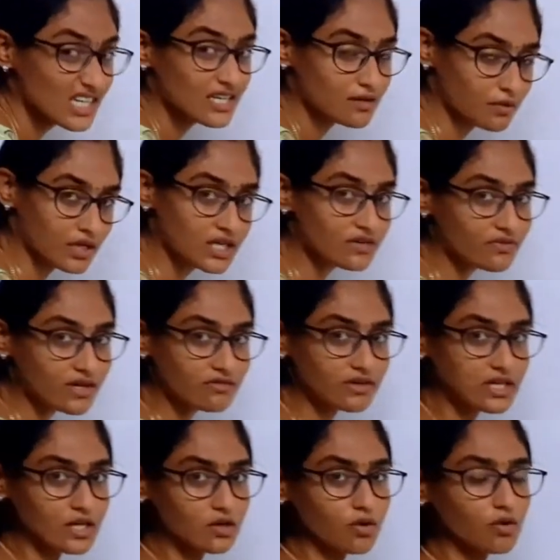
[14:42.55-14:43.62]
25
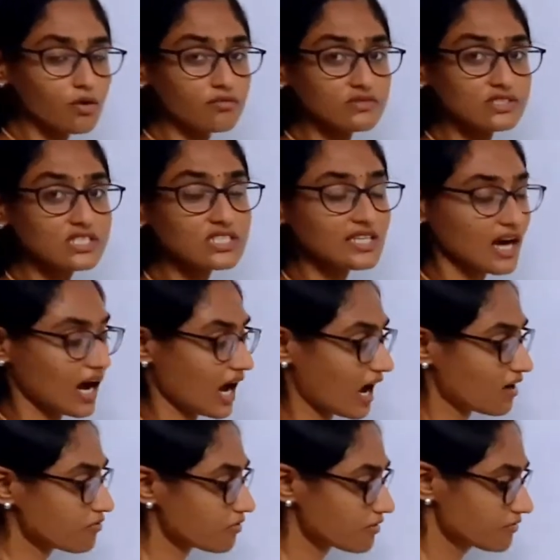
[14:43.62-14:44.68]
kilo ohm, which is
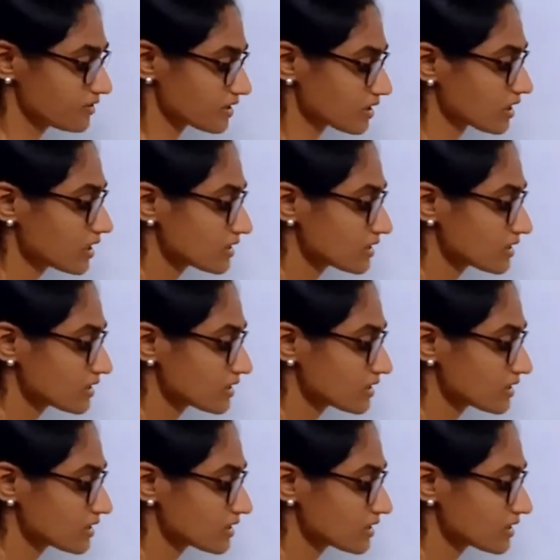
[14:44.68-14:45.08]
half of it.